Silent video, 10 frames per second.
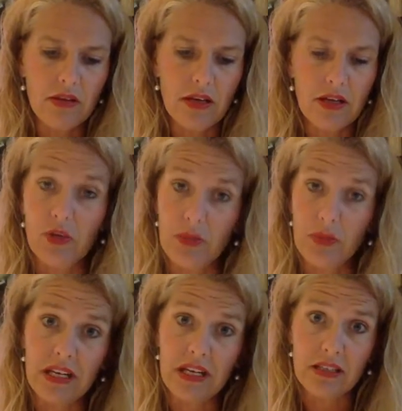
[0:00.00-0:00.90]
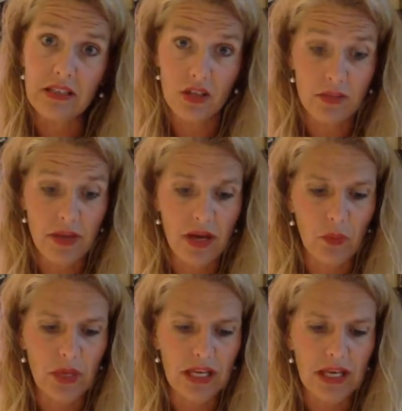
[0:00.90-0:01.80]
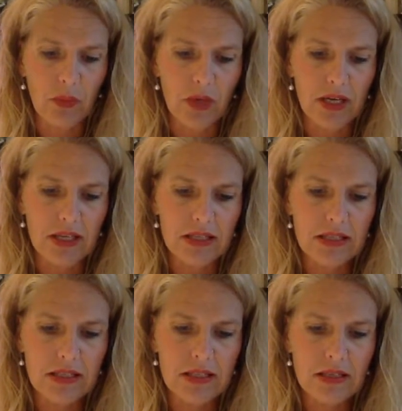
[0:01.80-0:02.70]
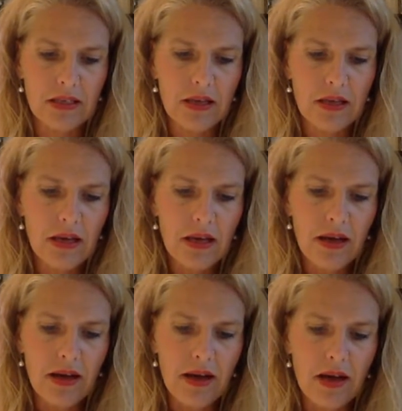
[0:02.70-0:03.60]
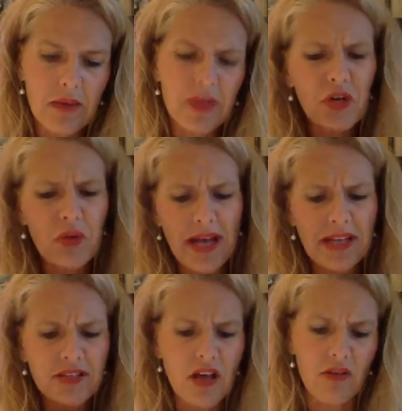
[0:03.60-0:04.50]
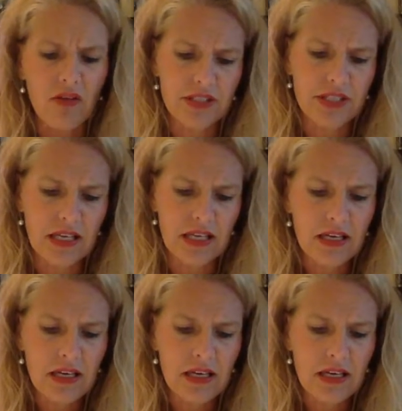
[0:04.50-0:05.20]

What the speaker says: In your reading, it talks about how weak it was, and who had sovereignty.